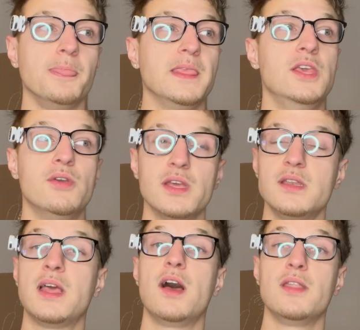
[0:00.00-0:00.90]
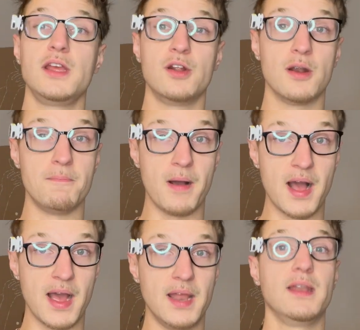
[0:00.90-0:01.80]
you can tell that you're a
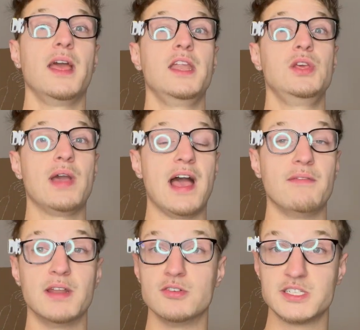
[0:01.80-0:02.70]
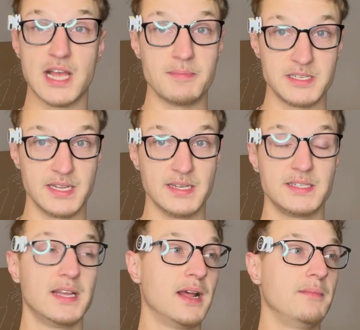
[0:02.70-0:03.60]
bot and you have no substance,
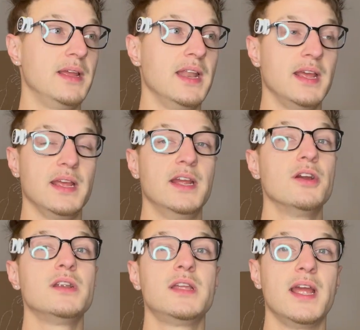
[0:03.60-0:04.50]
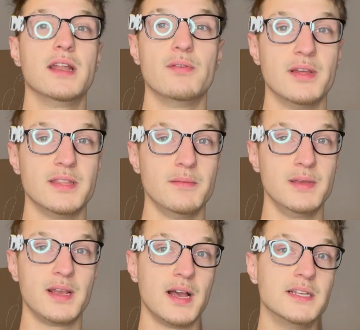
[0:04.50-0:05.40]
and I'm getting irritated with it
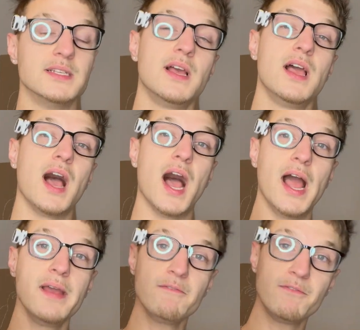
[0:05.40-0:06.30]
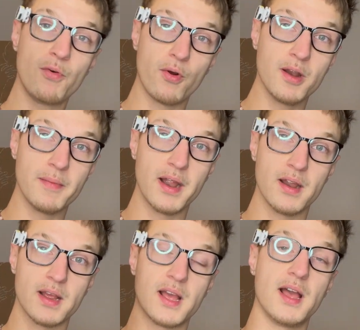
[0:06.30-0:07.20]
because I am for
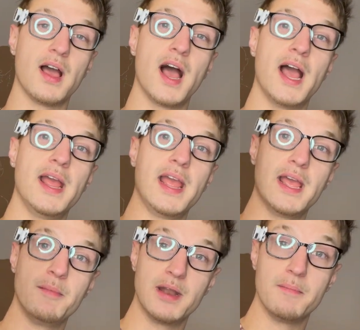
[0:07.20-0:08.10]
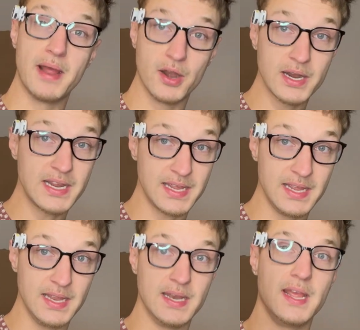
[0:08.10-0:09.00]
America, I am an
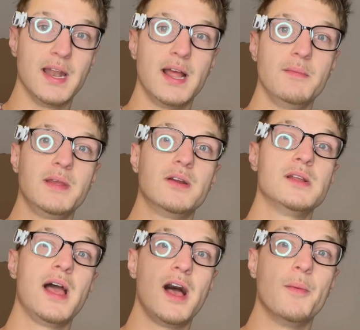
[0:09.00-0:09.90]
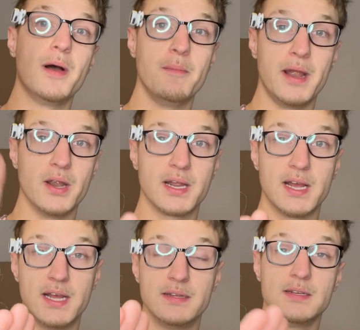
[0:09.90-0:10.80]
American, and I am here to help
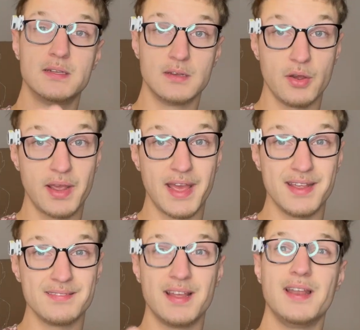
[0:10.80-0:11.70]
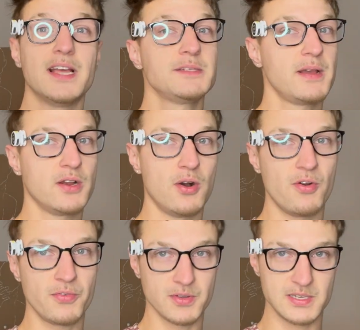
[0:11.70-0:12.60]
America, okay? And that's my goal
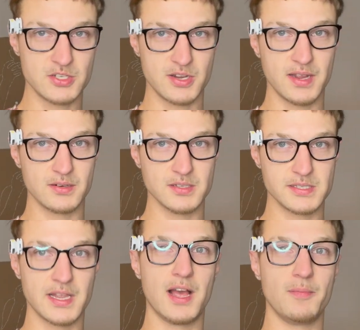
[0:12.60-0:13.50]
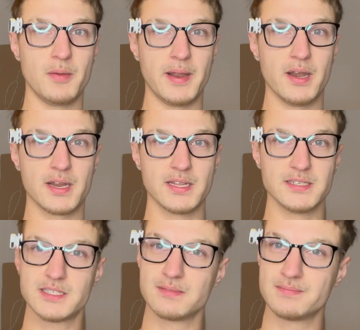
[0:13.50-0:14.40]
for this channel, is to help
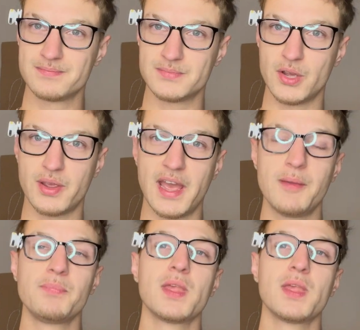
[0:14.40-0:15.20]
Americans, okay?